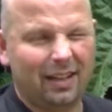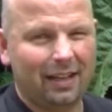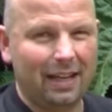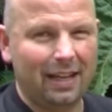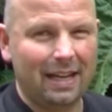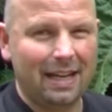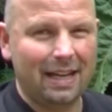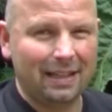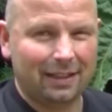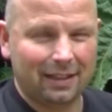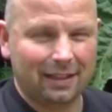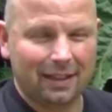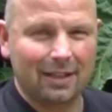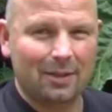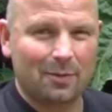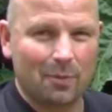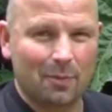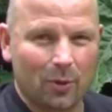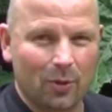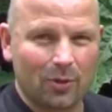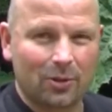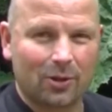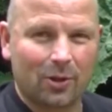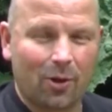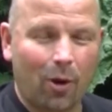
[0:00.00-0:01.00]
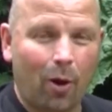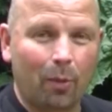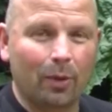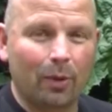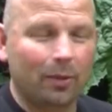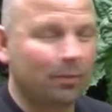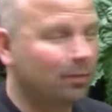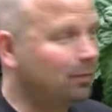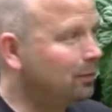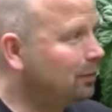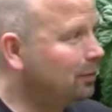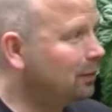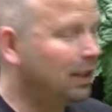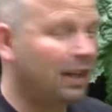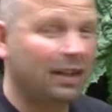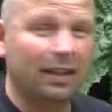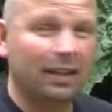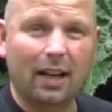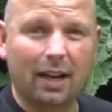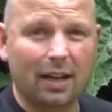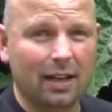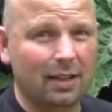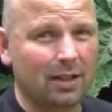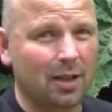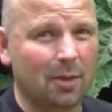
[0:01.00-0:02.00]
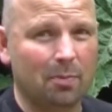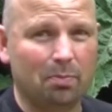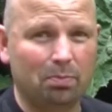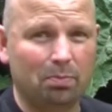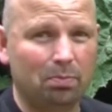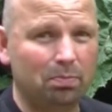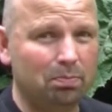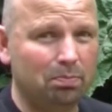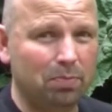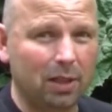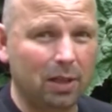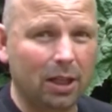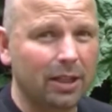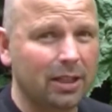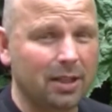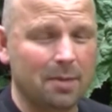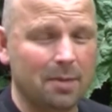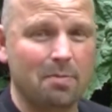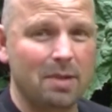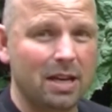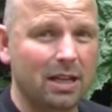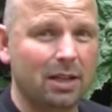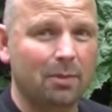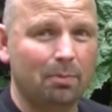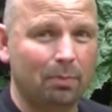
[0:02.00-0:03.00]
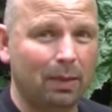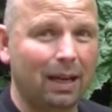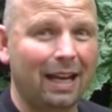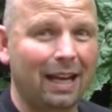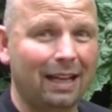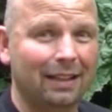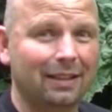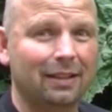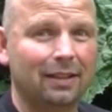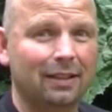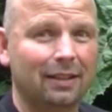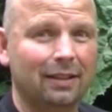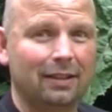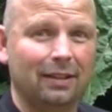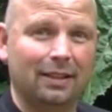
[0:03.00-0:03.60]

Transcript: 8 is most common, and that is a bloody big plant.